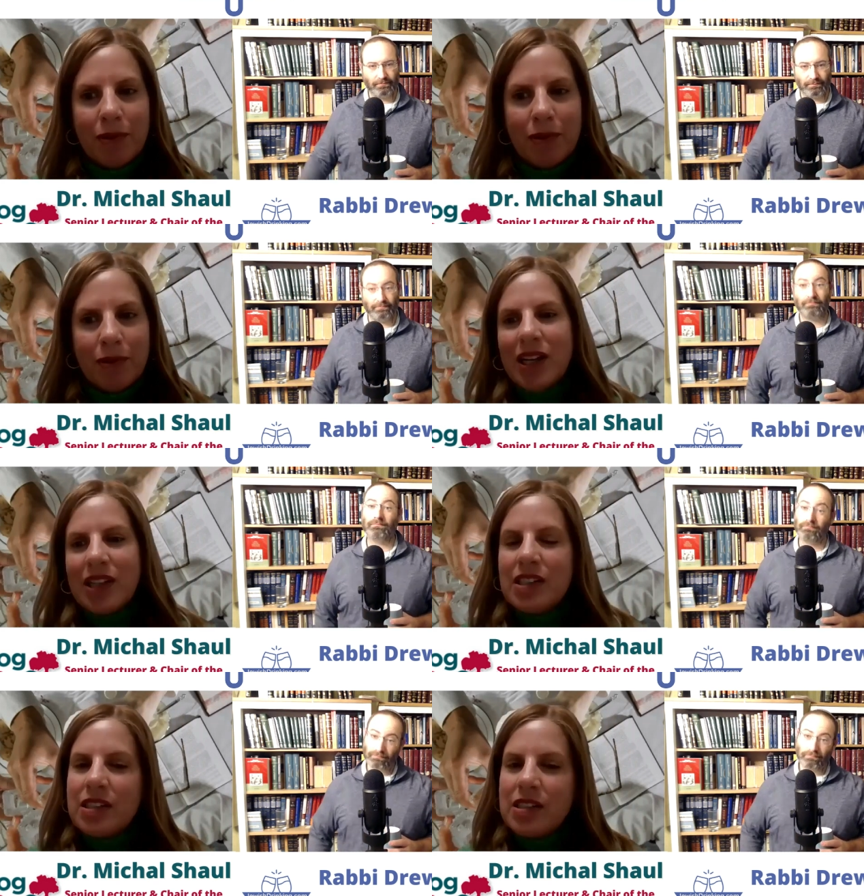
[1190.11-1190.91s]
Speaker 1: Mm-hmm.
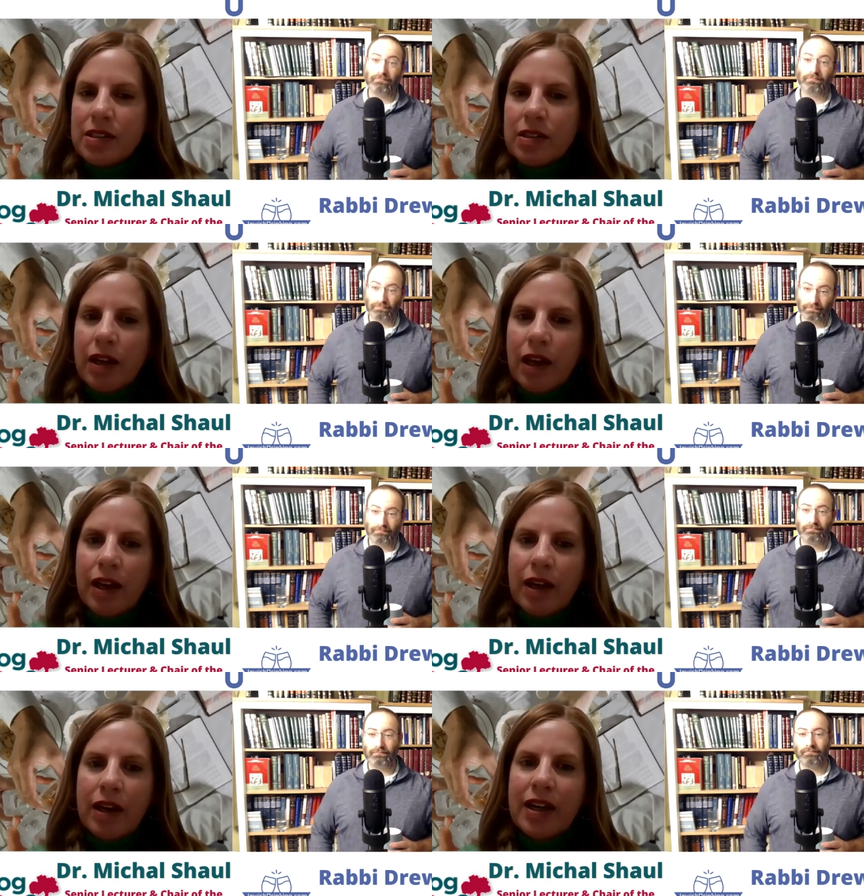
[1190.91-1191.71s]
But this uh,
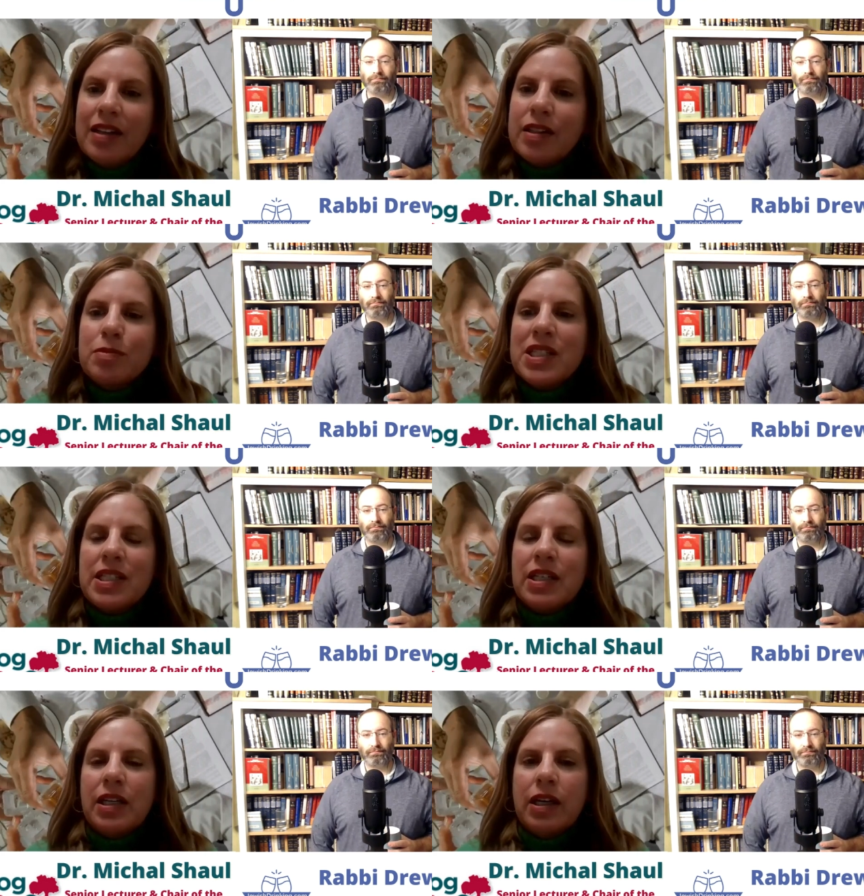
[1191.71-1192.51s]

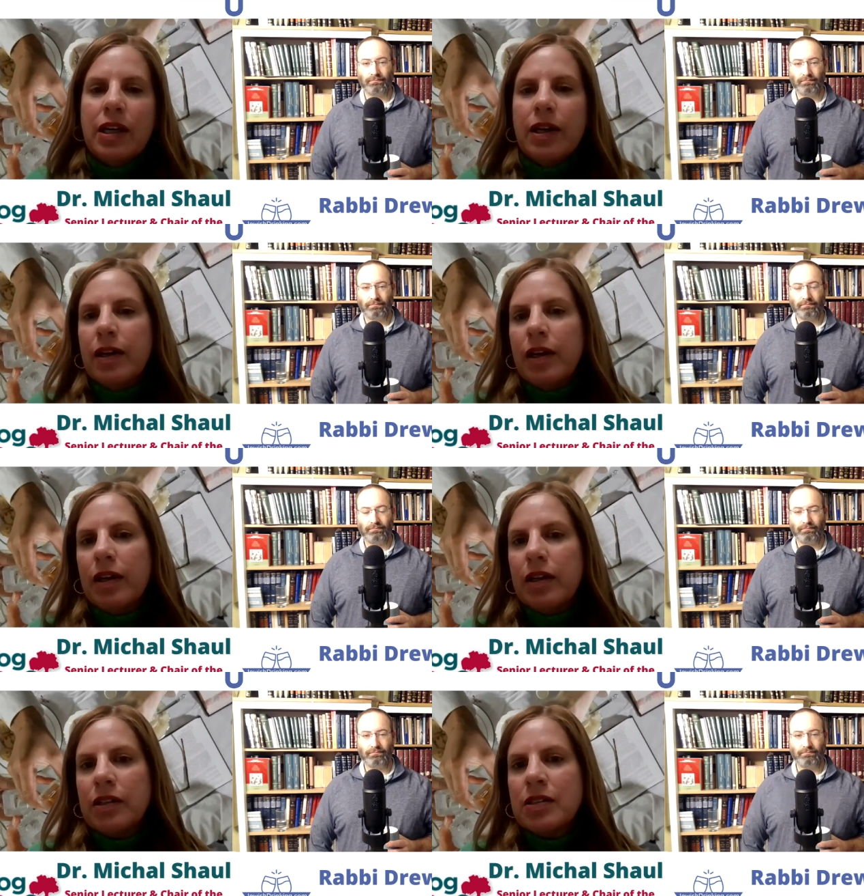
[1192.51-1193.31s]
intimacy, uh,
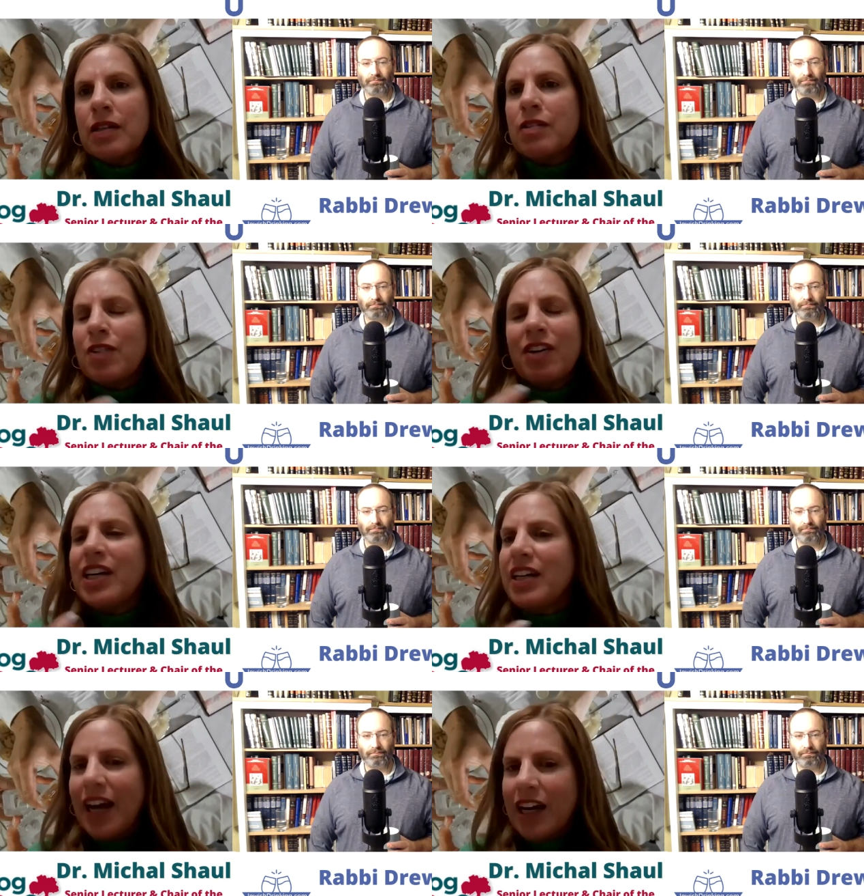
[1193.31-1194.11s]
it's it's very
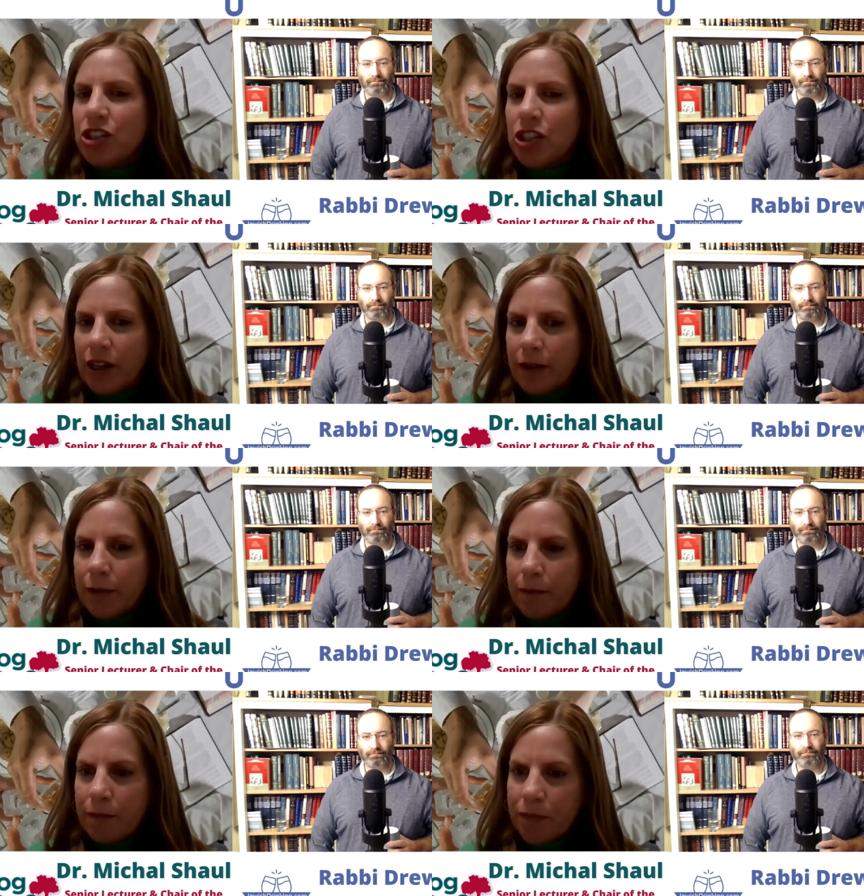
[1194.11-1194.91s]
engaging.
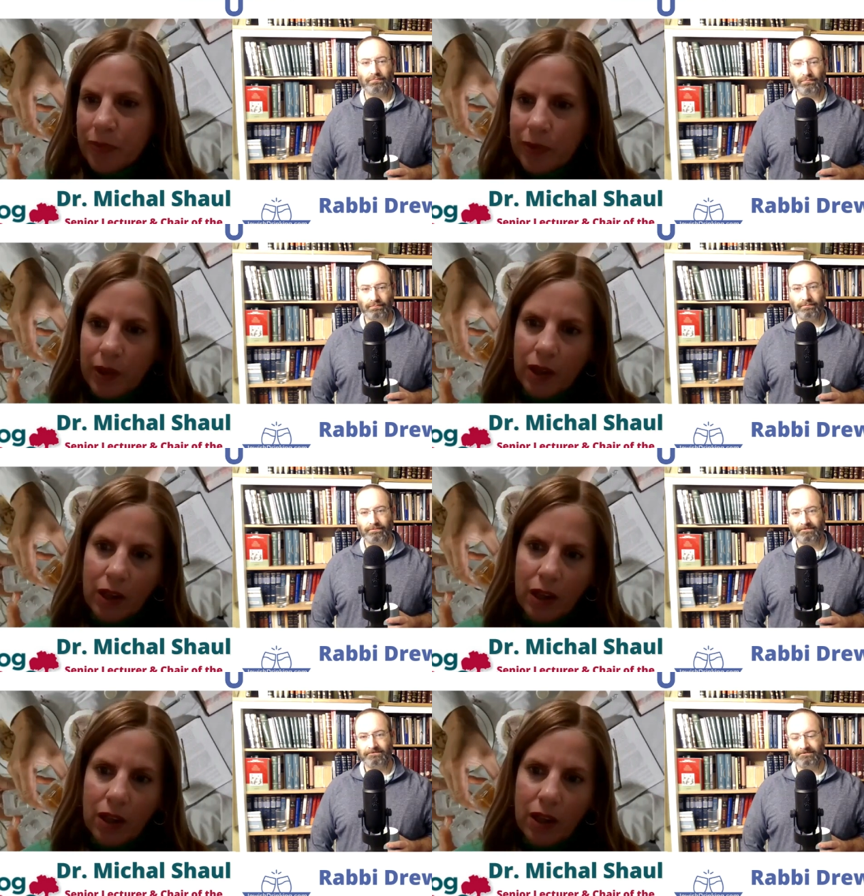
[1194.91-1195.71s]
Speaker 2: Mm-hmm.
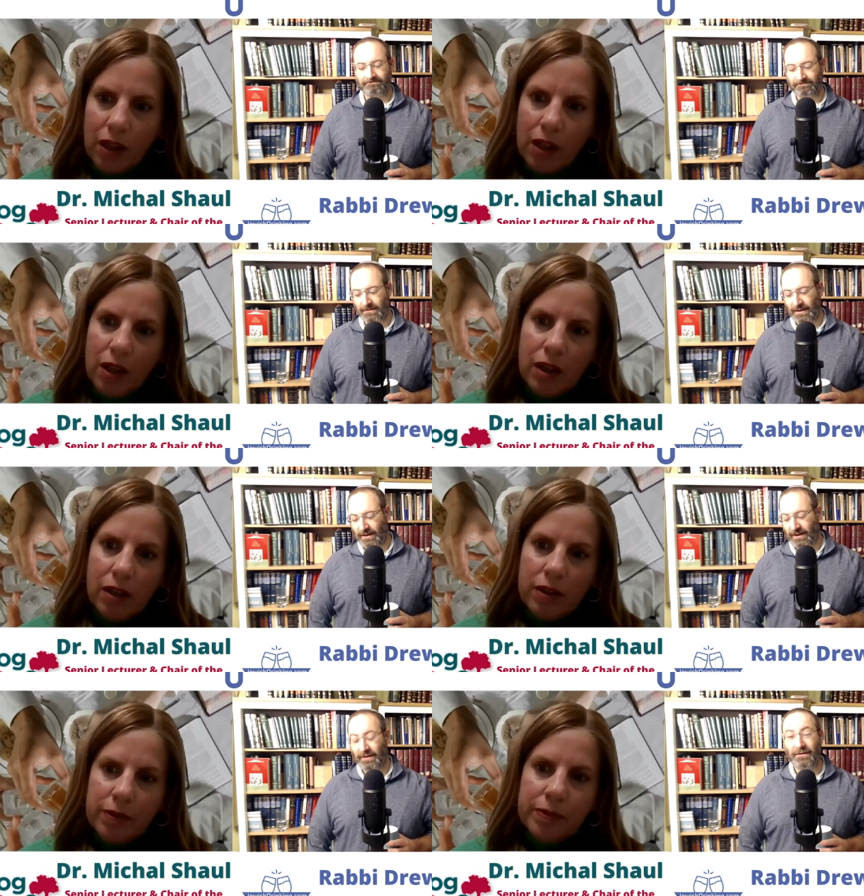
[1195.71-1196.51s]

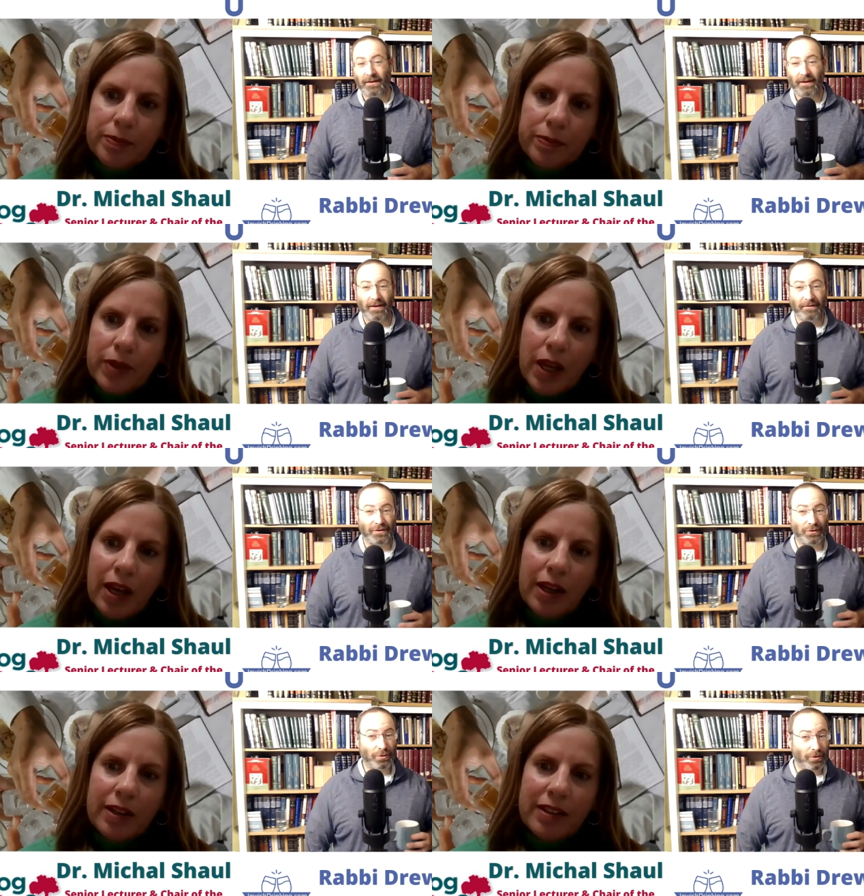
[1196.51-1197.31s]
If if
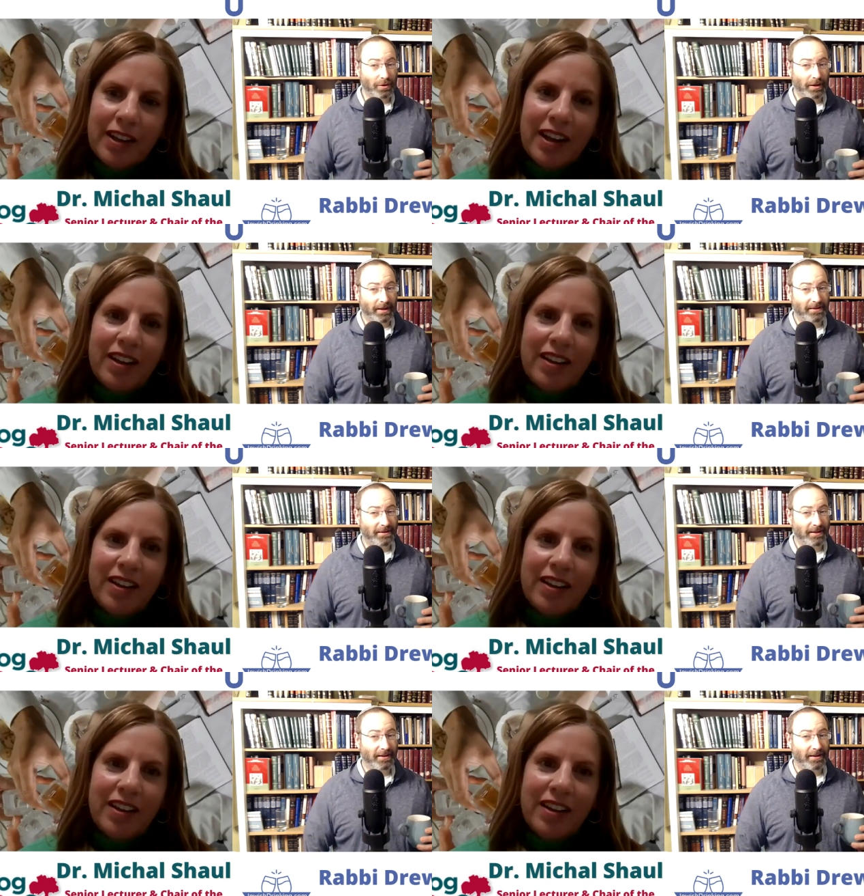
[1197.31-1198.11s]
shul and, uh, is
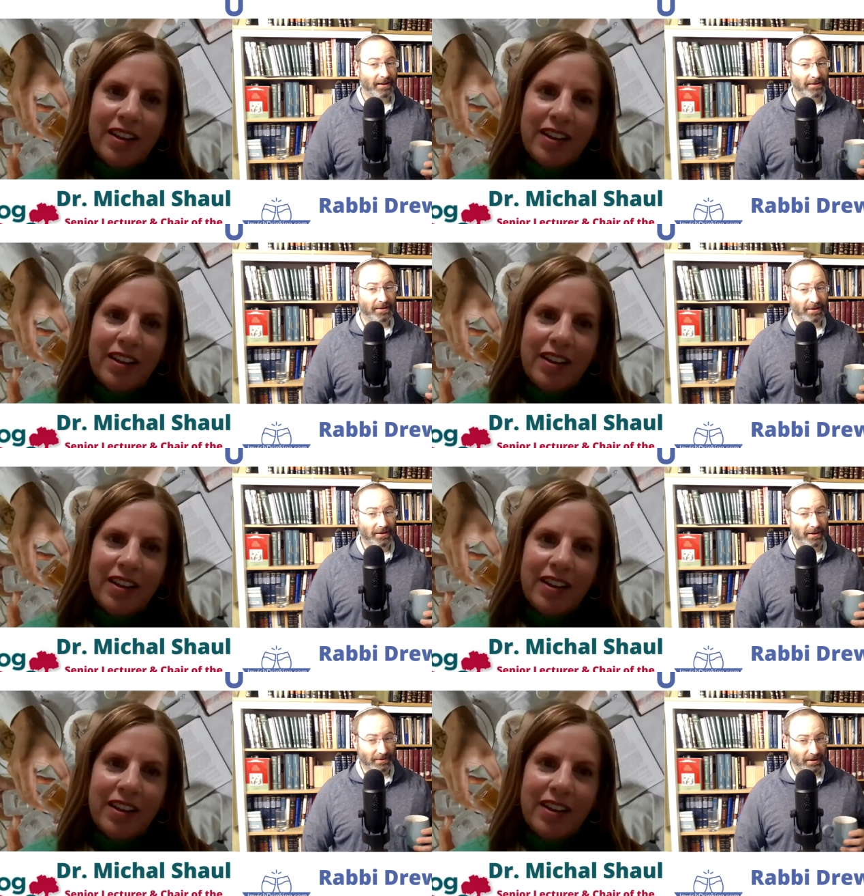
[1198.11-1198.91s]
the is the
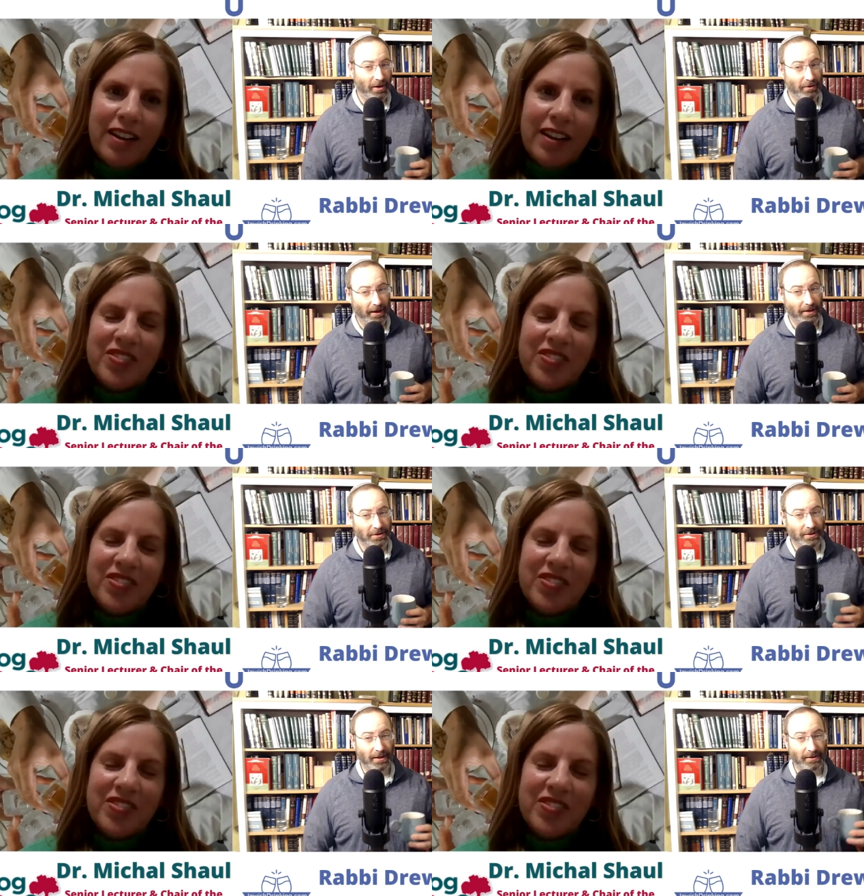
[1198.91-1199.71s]
is Kodesh,
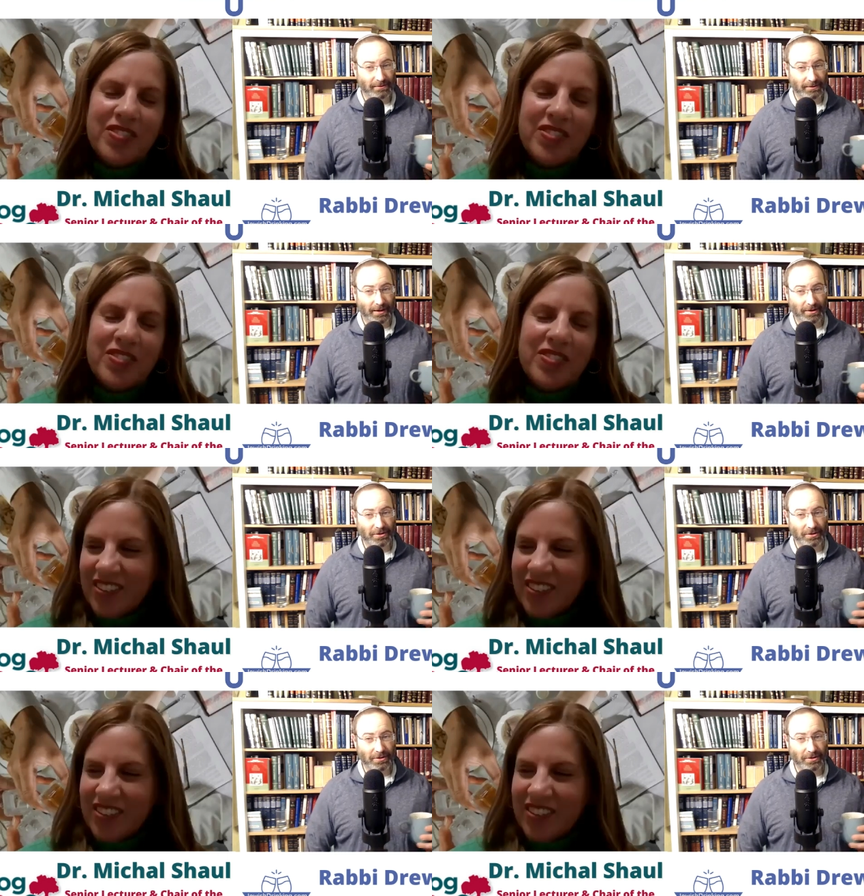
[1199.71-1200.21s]
then Kiddush